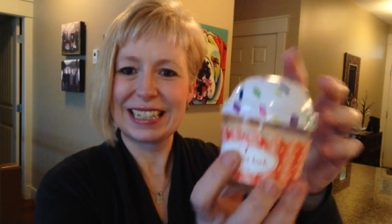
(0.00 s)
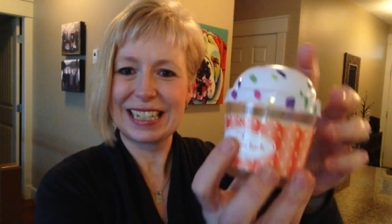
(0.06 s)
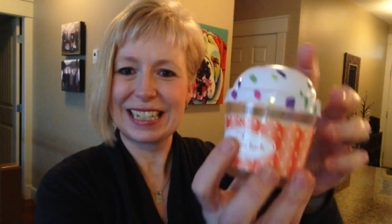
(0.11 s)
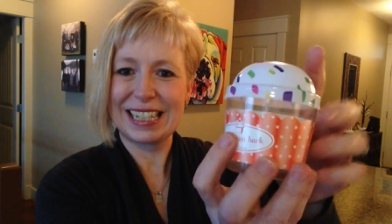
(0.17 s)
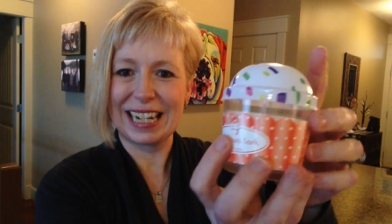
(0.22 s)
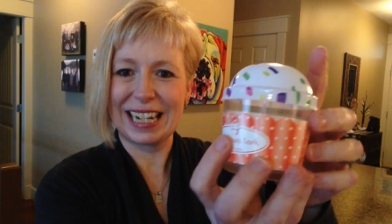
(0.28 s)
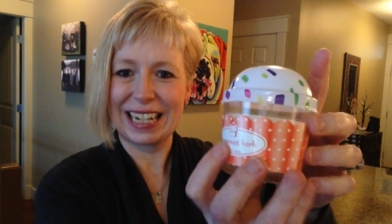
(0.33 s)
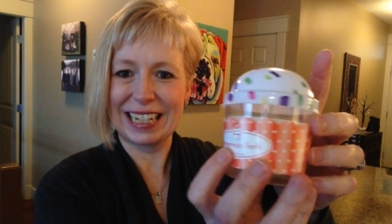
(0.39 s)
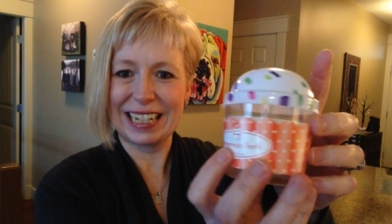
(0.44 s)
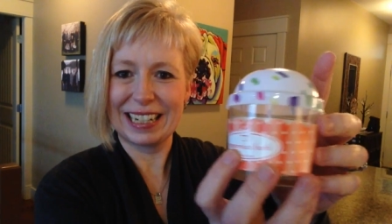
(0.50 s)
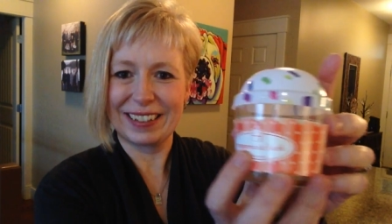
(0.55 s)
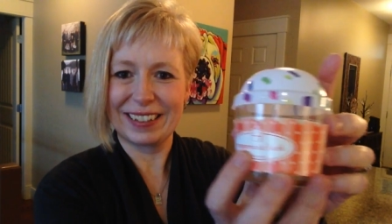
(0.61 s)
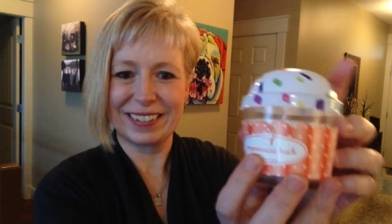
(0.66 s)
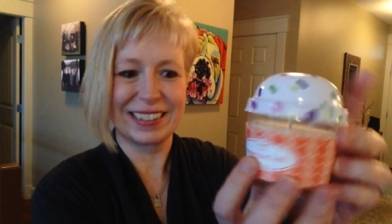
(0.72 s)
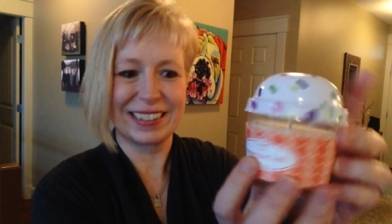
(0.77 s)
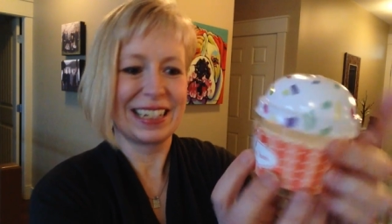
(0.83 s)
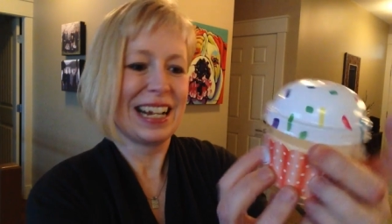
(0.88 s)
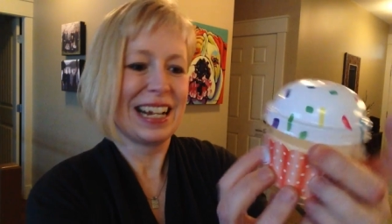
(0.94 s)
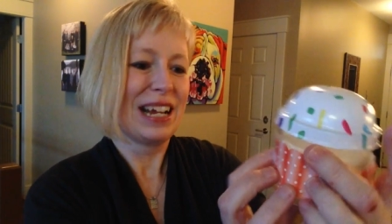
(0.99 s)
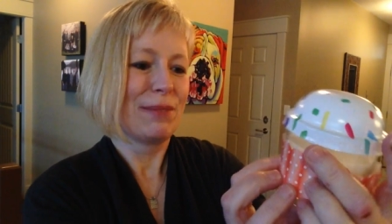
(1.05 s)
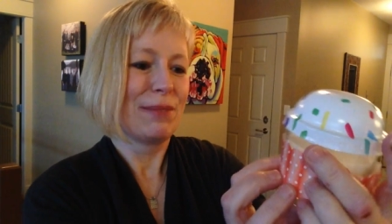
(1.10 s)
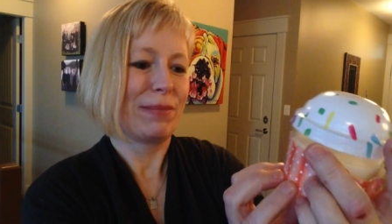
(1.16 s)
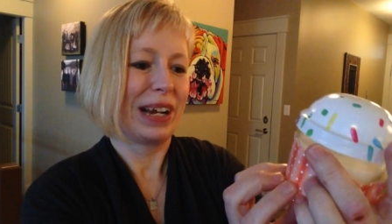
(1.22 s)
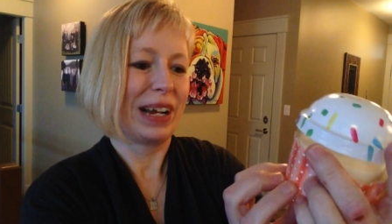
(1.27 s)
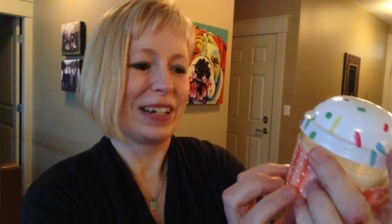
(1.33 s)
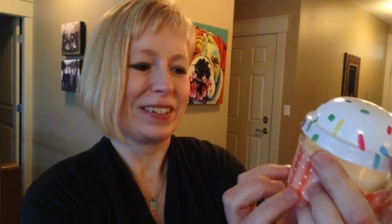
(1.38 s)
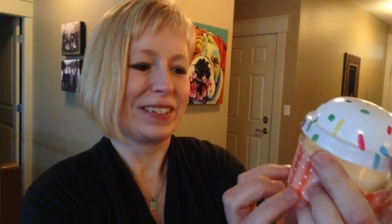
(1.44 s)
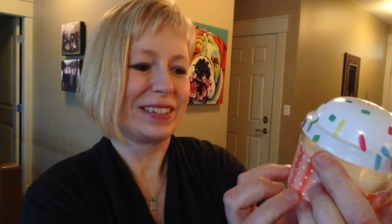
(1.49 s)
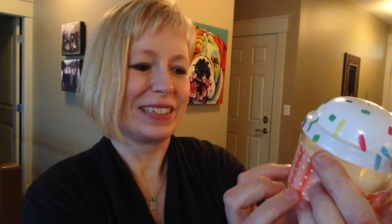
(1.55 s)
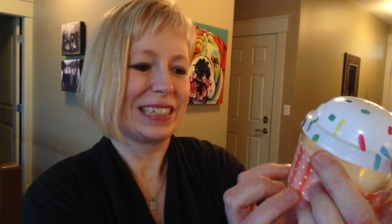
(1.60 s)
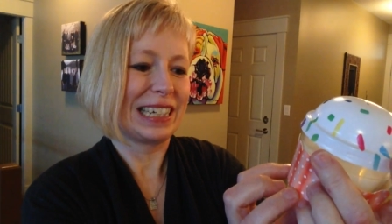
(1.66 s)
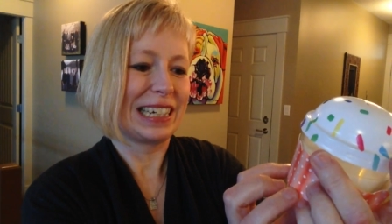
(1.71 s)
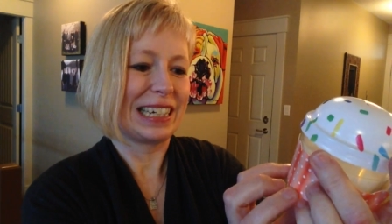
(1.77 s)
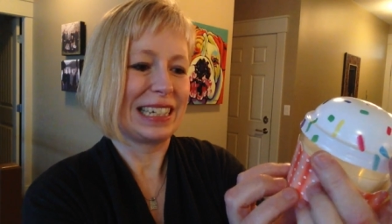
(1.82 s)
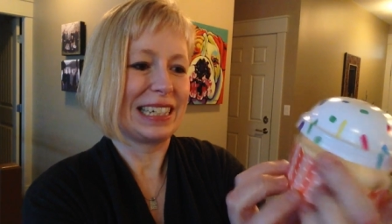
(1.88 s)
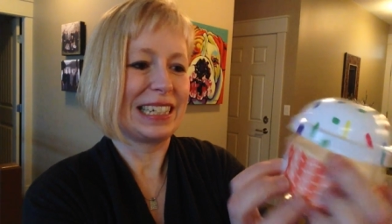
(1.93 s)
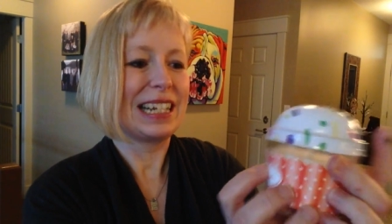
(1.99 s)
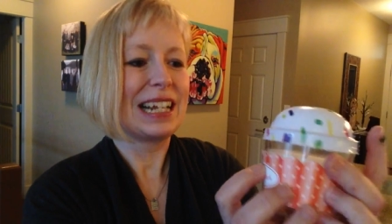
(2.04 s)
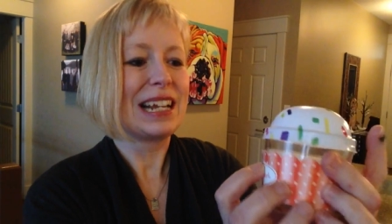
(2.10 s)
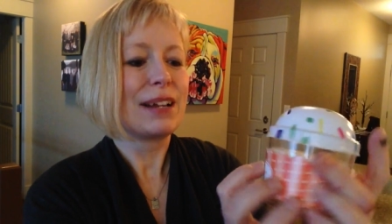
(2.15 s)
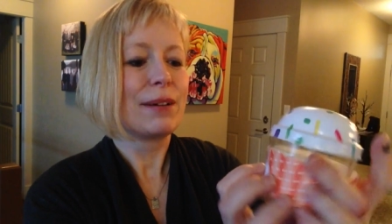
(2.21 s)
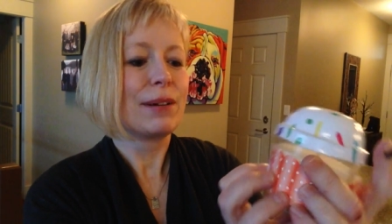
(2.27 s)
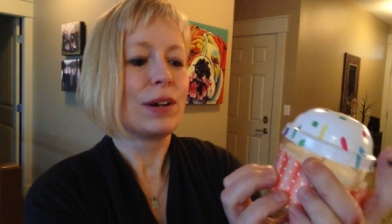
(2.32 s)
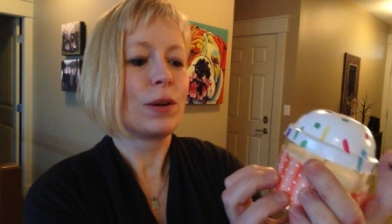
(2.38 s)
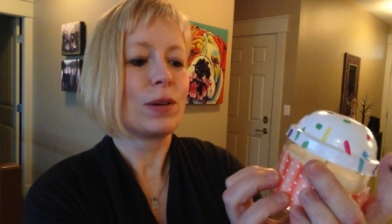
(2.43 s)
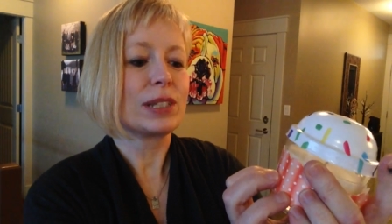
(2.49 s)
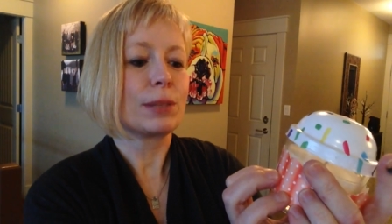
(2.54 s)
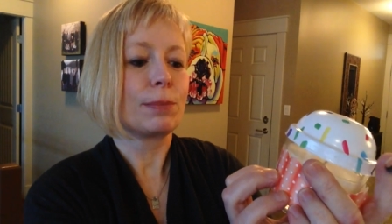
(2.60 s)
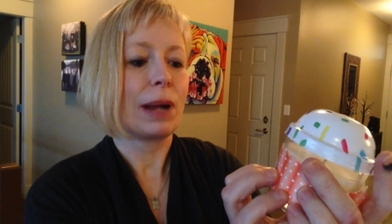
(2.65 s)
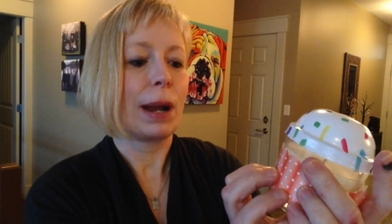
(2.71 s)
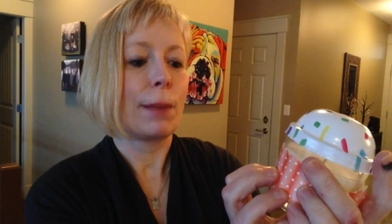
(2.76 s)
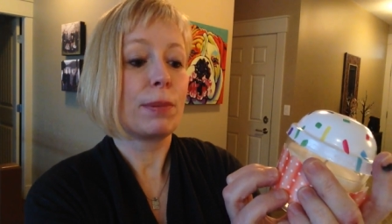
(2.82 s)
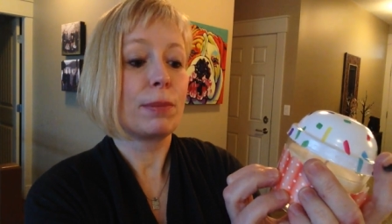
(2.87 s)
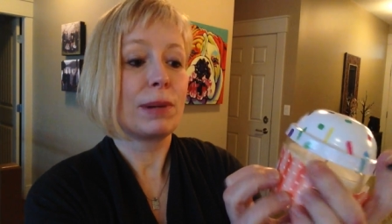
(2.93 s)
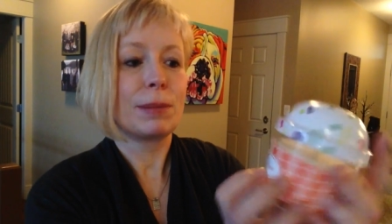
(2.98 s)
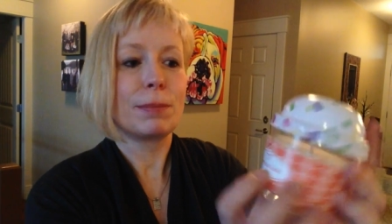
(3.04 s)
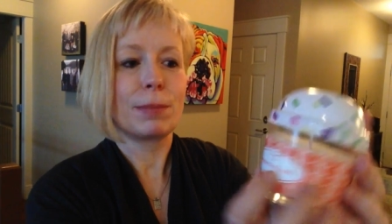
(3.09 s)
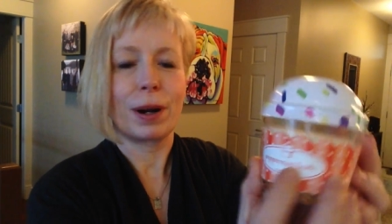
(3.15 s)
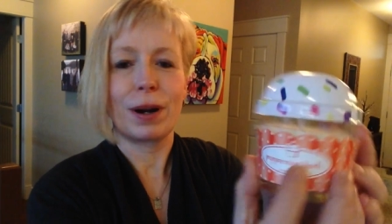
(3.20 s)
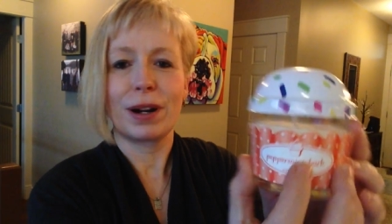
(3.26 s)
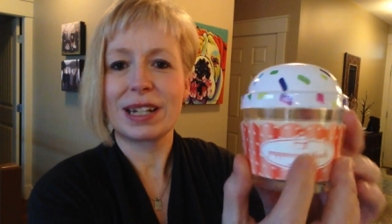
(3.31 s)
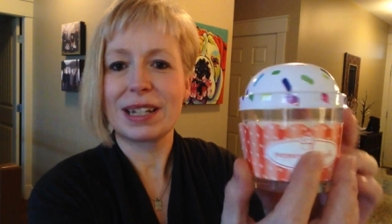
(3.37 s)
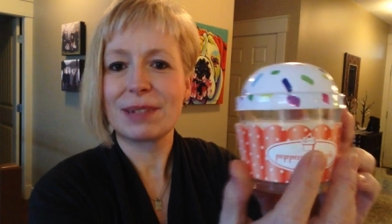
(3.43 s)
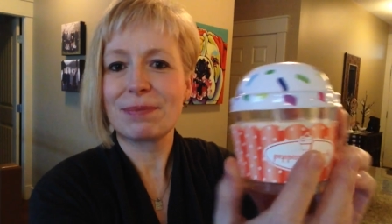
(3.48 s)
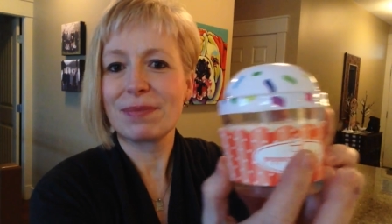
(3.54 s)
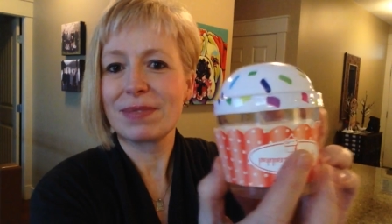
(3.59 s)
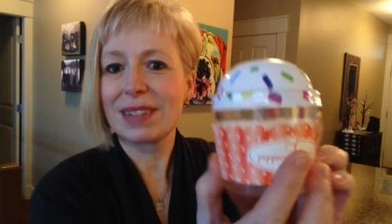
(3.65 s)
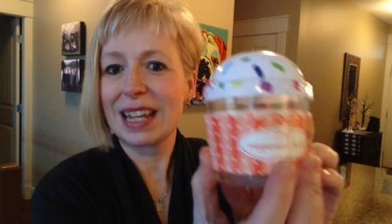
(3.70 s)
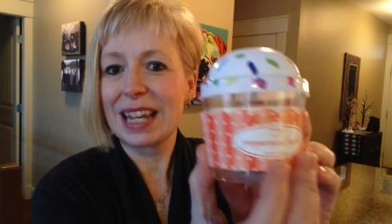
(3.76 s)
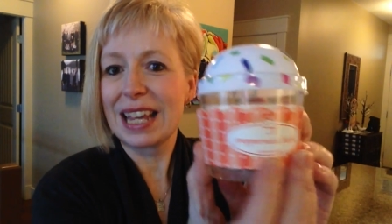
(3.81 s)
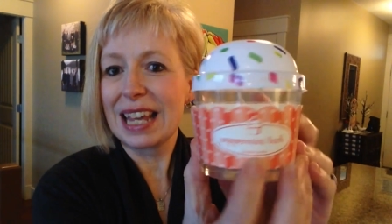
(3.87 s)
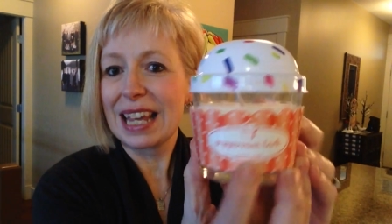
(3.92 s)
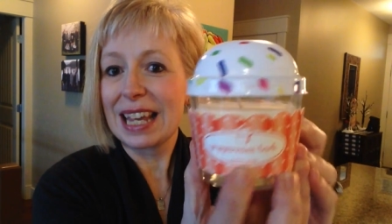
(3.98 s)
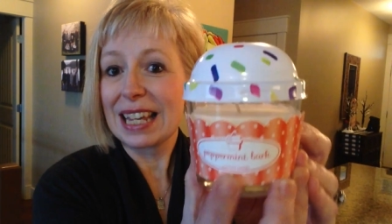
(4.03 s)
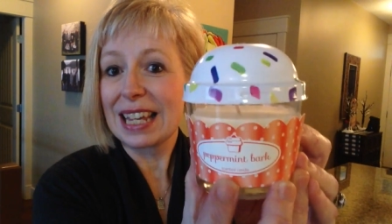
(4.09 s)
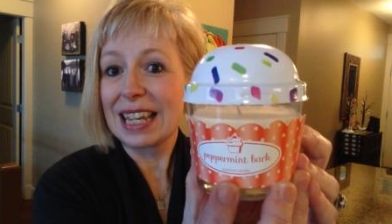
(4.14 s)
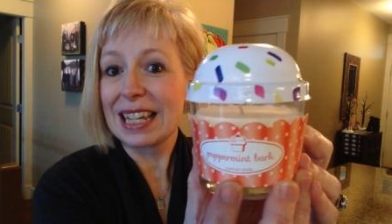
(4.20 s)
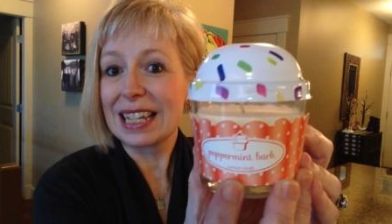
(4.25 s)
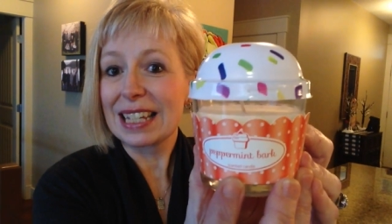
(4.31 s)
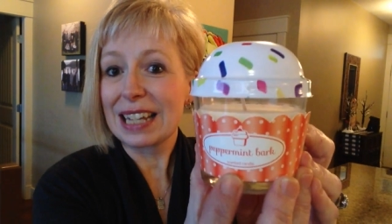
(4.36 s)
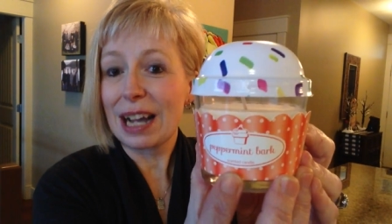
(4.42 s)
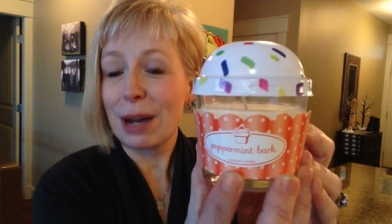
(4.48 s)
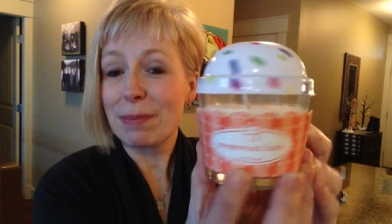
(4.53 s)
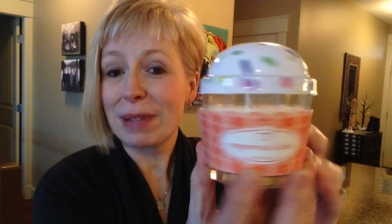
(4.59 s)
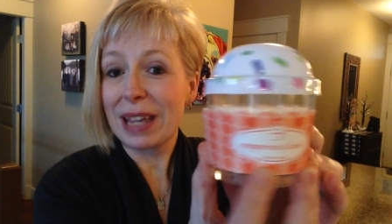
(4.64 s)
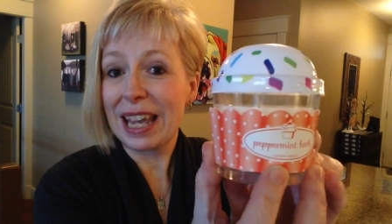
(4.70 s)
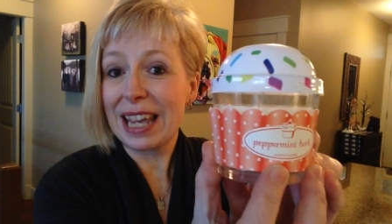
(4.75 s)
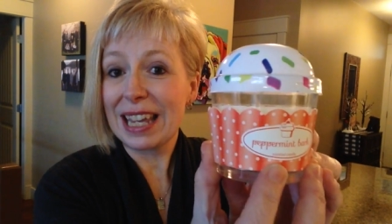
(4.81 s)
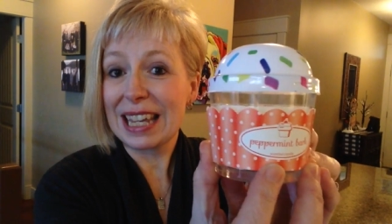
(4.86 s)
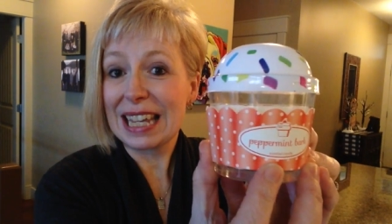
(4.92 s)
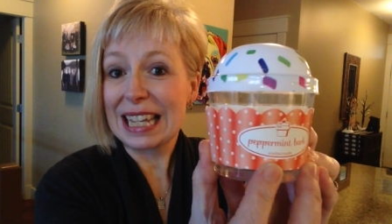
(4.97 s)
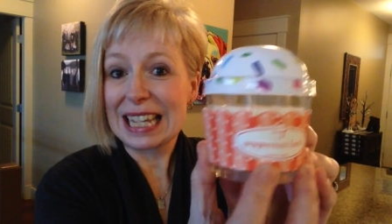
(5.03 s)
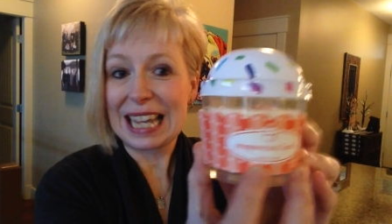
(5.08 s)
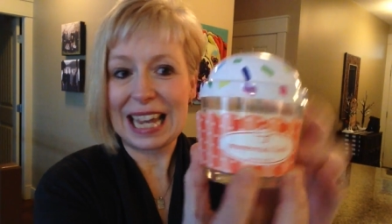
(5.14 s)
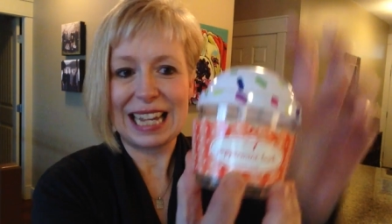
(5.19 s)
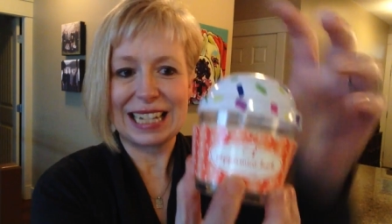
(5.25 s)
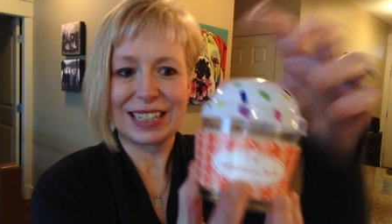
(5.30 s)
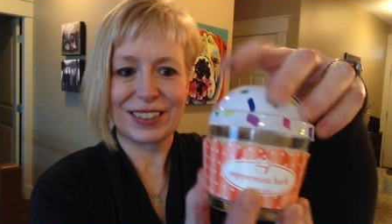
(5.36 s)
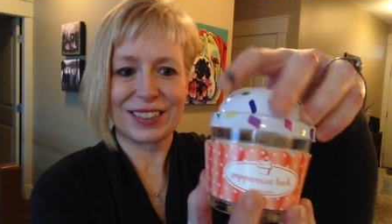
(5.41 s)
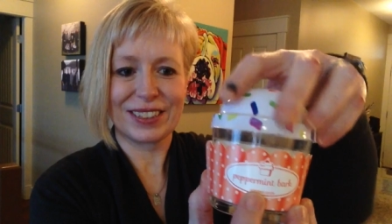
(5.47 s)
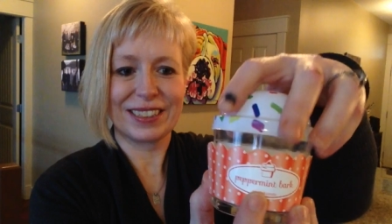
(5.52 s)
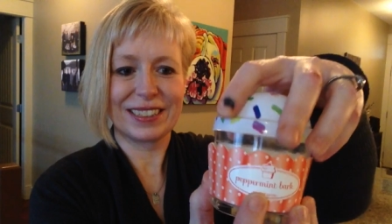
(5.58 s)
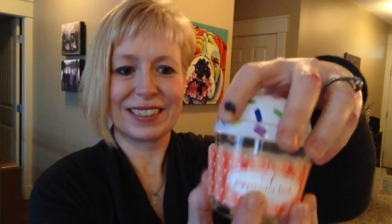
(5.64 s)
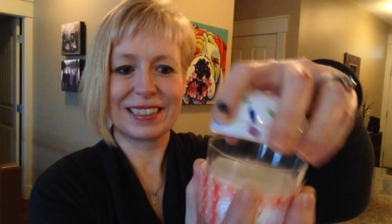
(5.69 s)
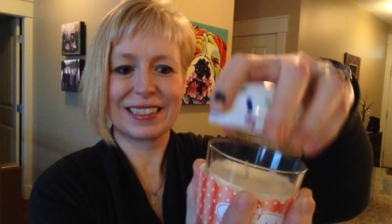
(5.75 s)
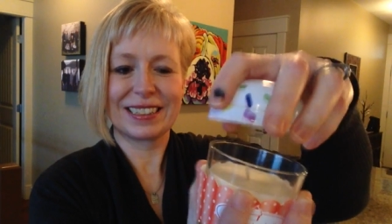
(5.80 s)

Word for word: Check it out. My own little, oh, it's a peppermint bark cupcake candle.